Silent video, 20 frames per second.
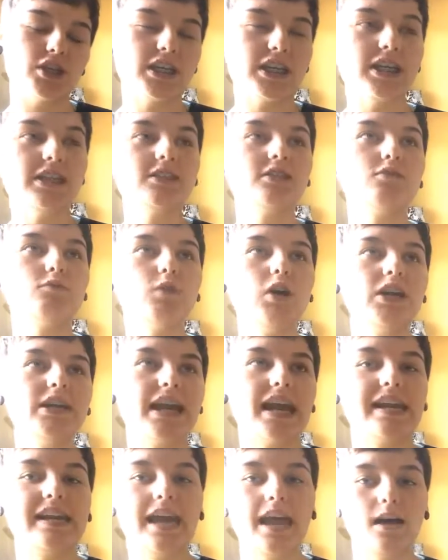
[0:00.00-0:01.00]
He's the one
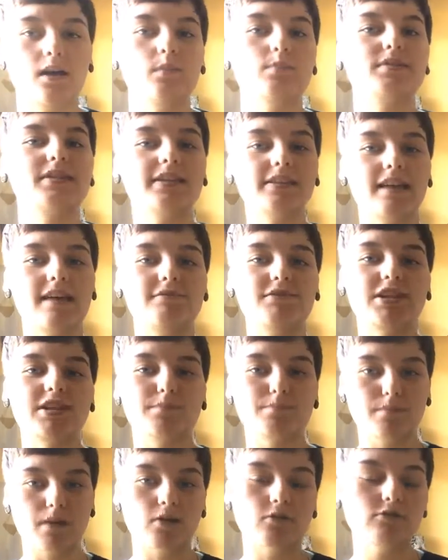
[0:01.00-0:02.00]
that helps Eleven
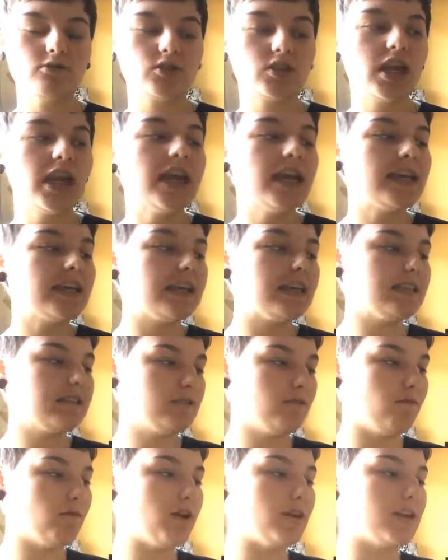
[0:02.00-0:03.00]
the most.
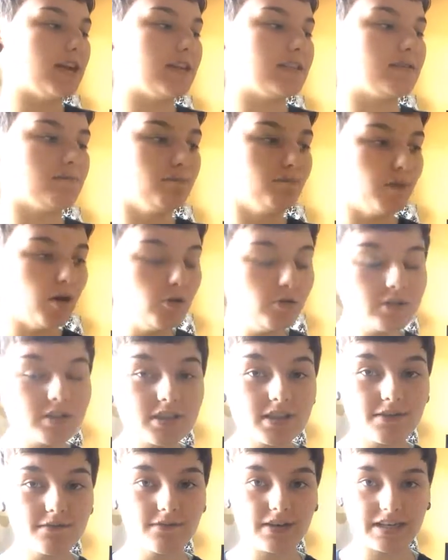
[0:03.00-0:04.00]
He's the one that's
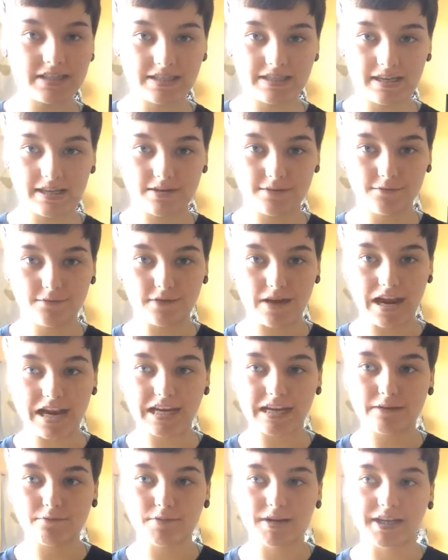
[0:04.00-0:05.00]
most invested in
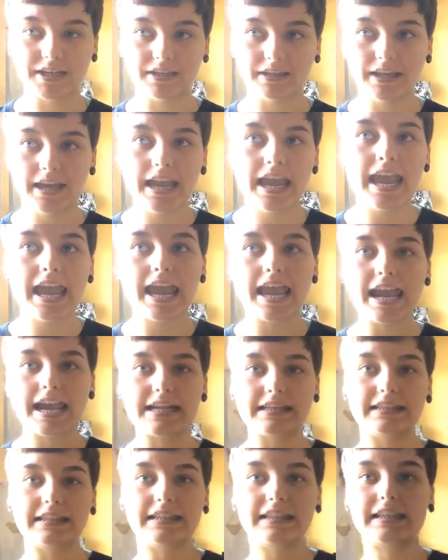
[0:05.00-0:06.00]
finding Will.
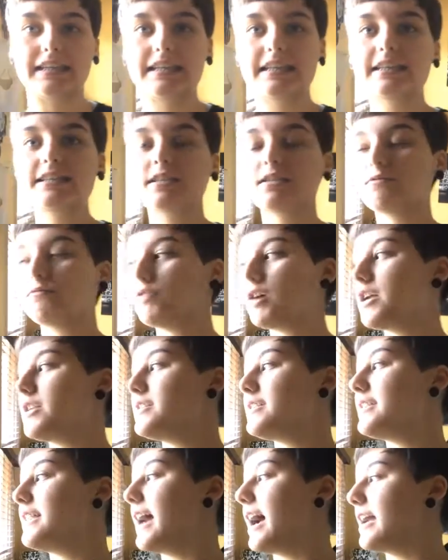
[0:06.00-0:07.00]
And he's the
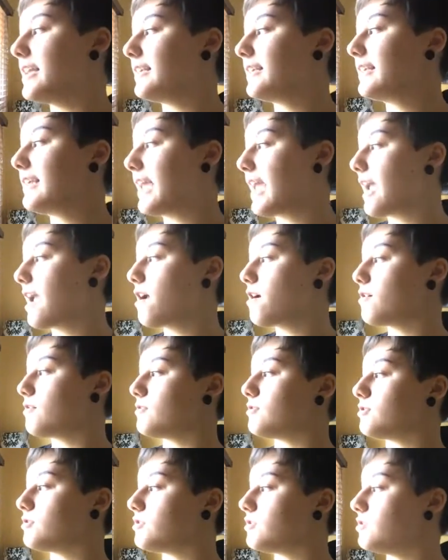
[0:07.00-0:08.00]
one that
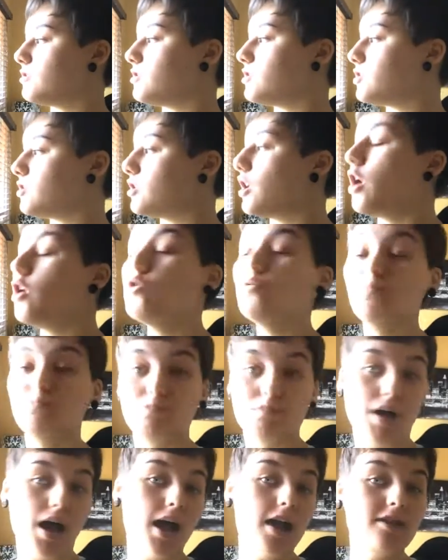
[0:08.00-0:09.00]
cares so
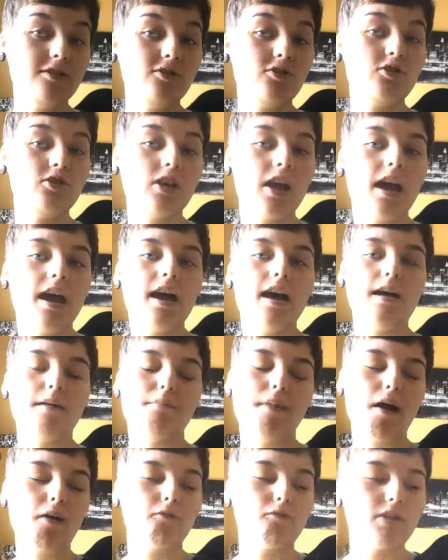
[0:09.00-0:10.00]
much
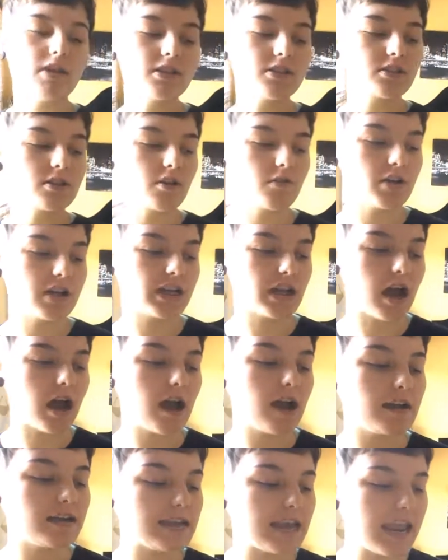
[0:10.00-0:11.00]
about what's going
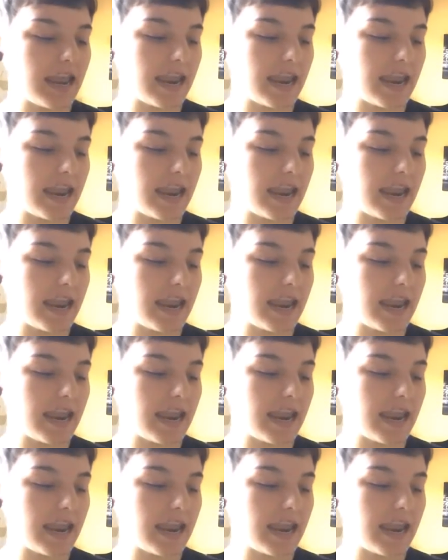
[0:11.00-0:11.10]
on.